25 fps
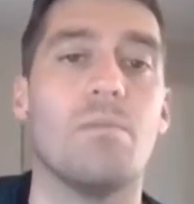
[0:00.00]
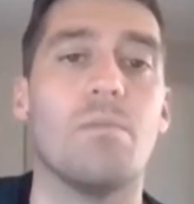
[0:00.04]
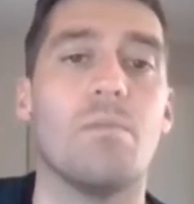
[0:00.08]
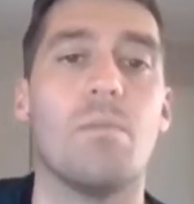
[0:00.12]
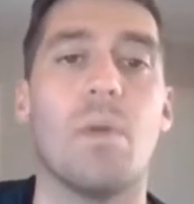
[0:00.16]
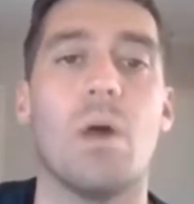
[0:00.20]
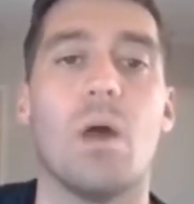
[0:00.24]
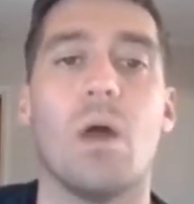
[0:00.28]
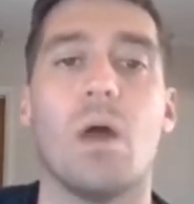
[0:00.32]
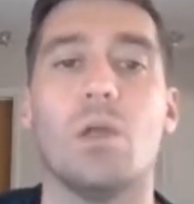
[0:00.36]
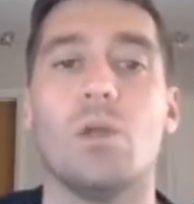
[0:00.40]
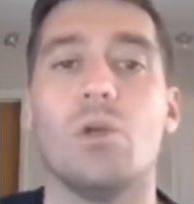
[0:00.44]

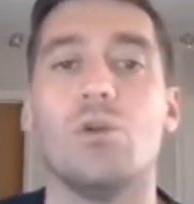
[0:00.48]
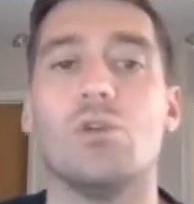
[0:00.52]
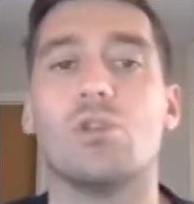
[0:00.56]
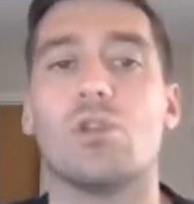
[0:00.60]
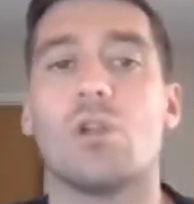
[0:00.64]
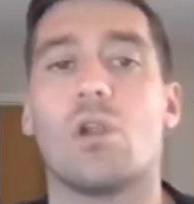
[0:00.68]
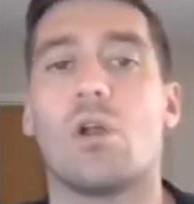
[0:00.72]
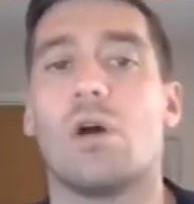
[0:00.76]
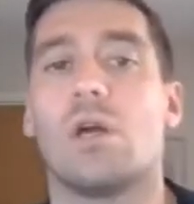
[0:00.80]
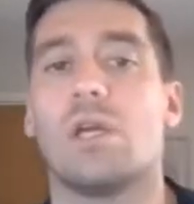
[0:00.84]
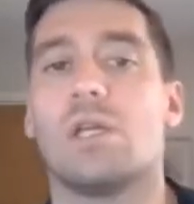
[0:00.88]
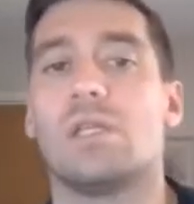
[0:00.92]

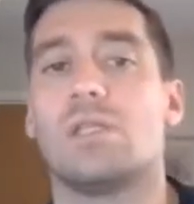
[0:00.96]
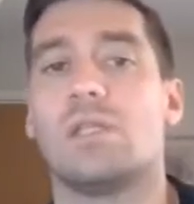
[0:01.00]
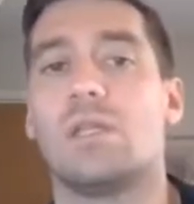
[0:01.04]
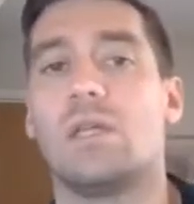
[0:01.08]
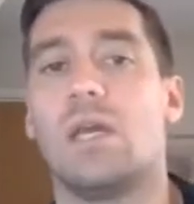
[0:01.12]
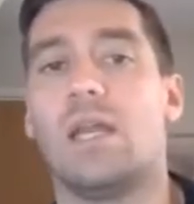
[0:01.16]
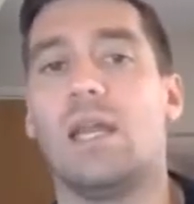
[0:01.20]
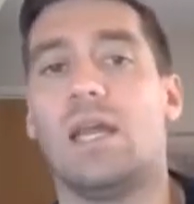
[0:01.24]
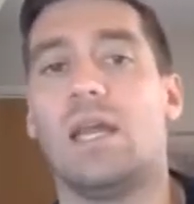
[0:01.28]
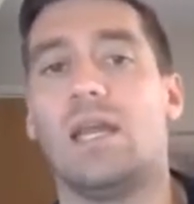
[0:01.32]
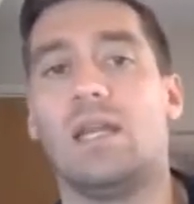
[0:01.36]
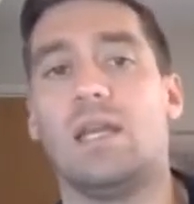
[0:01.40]
utilize
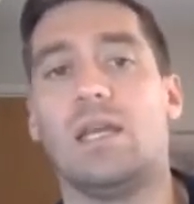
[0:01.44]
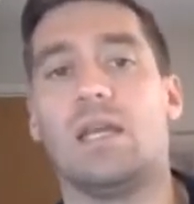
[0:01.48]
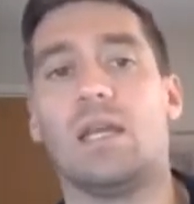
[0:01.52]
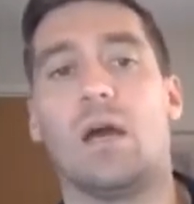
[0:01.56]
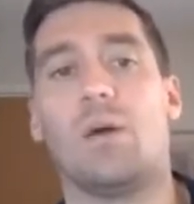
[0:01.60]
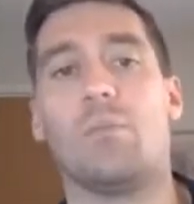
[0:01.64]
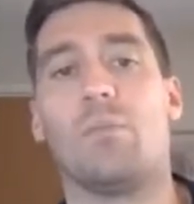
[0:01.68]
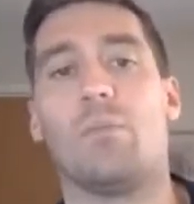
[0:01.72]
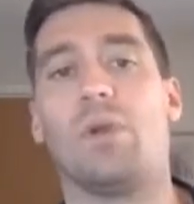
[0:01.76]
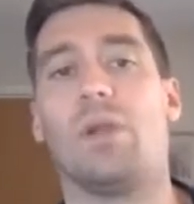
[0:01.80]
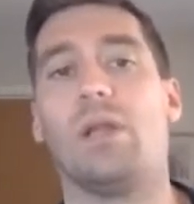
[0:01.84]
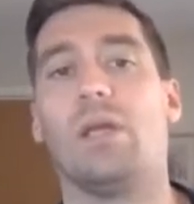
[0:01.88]
any
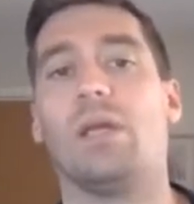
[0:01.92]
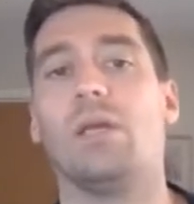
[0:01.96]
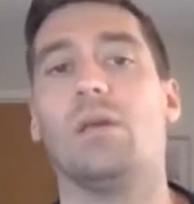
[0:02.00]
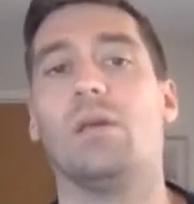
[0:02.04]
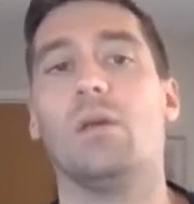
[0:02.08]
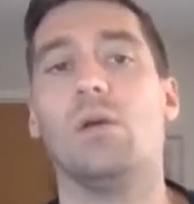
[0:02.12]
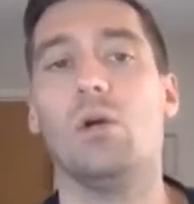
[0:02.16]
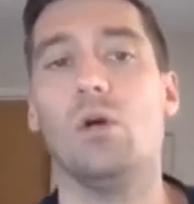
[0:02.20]
company